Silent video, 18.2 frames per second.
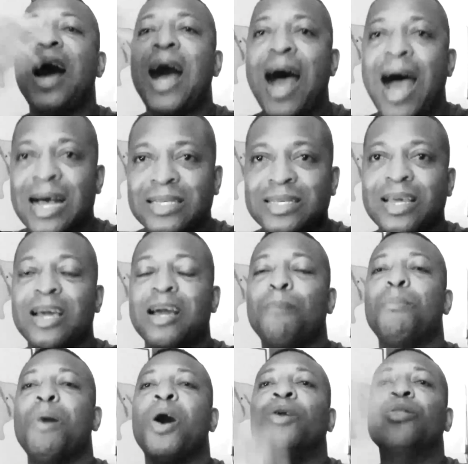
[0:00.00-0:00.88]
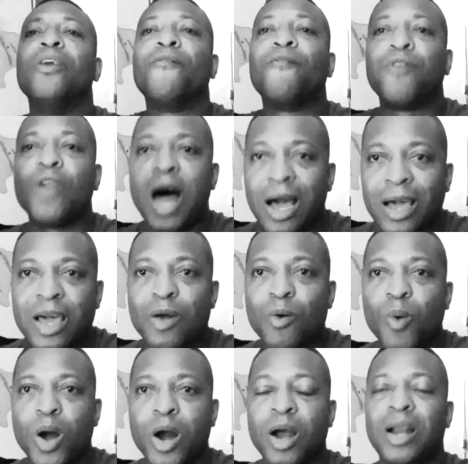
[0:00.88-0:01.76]
asking about the
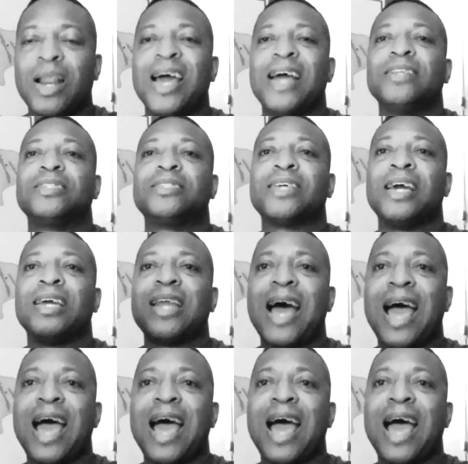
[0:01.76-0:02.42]
vlogging world and saying,